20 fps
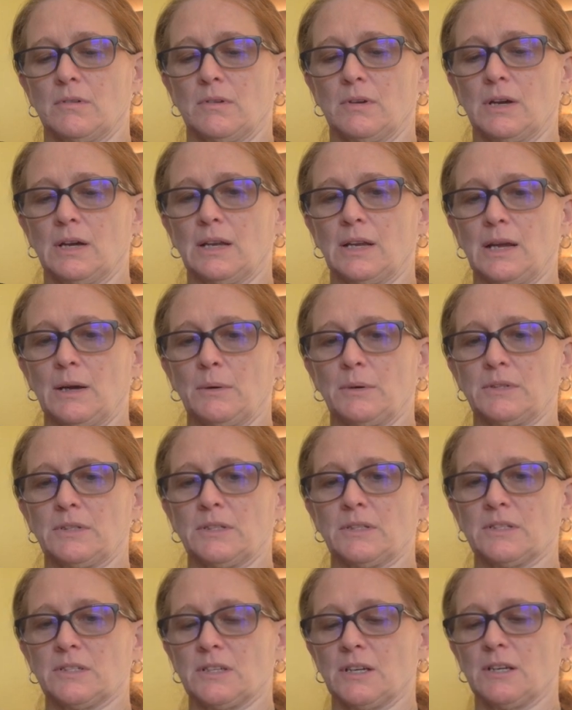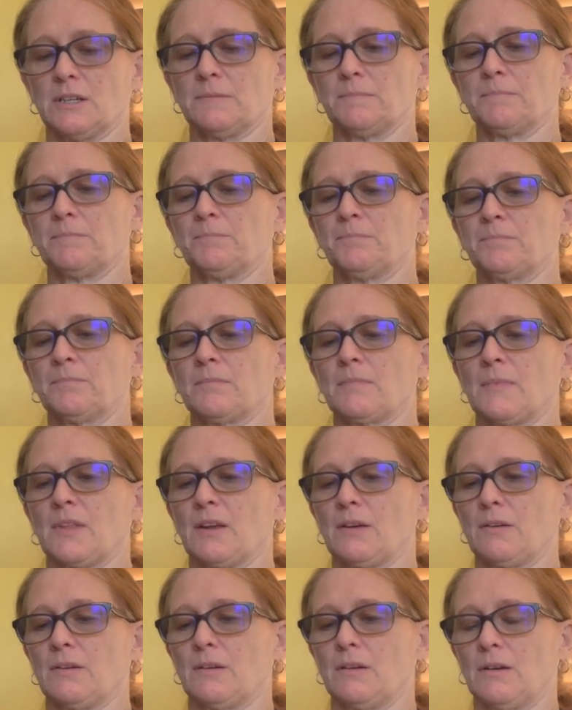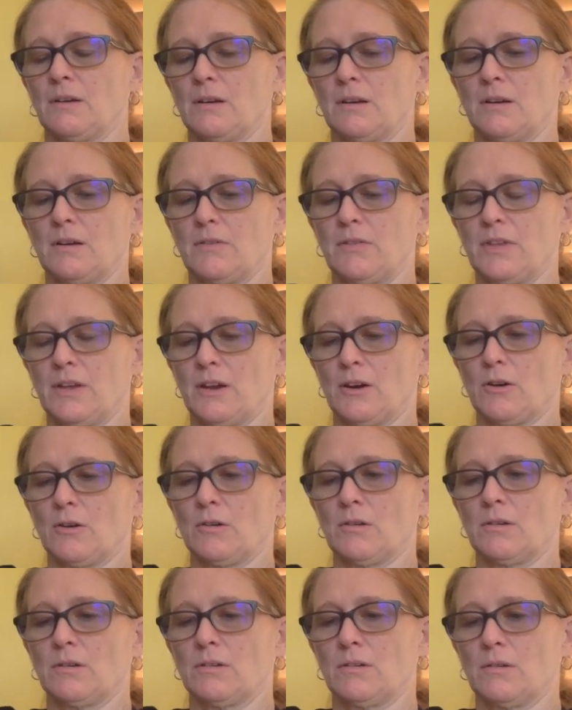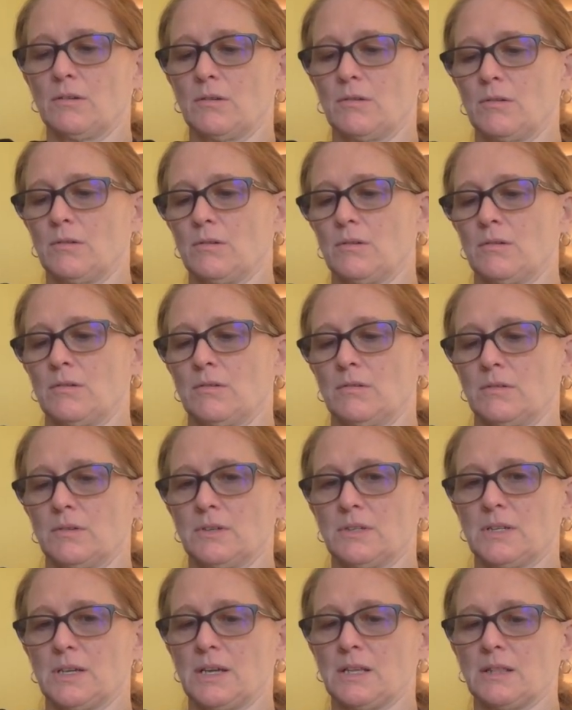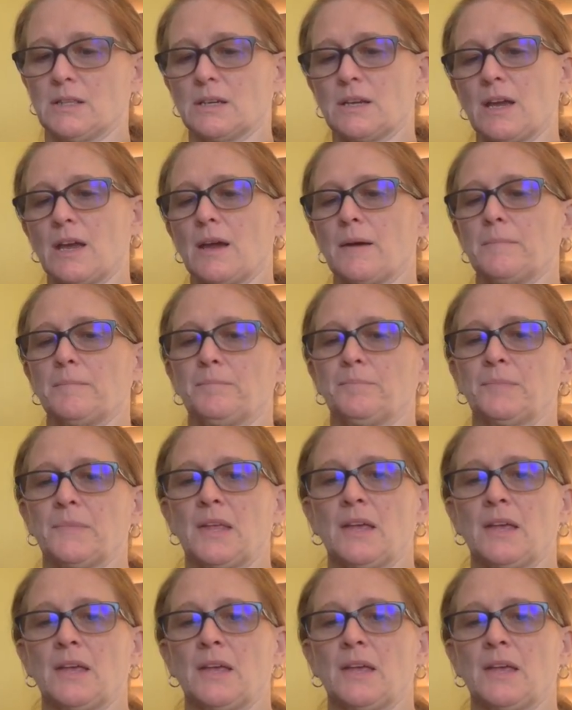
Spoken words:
allow it to sit there, take the cap.